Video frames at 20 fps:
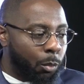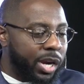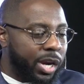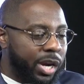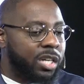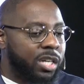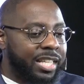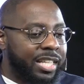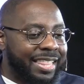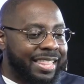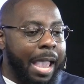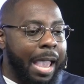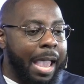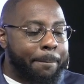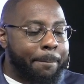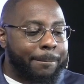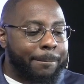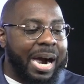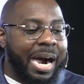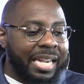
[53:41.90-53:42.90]
Where did
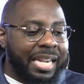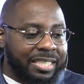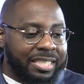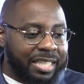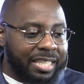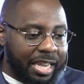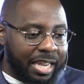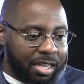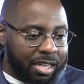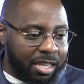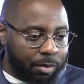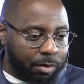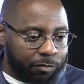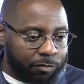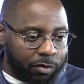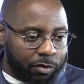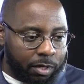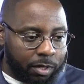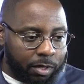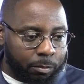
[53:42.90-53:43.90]
that mindset come
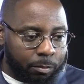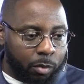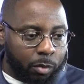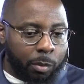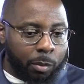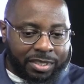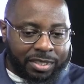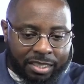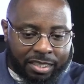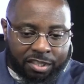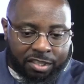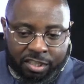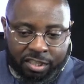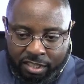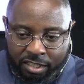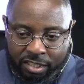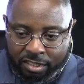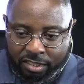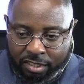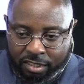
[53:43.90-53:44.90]
from? What was the
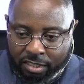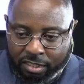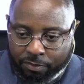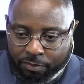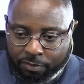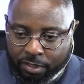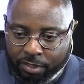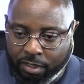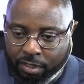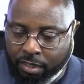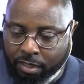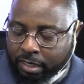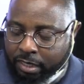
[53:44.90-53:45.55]
genesis of it?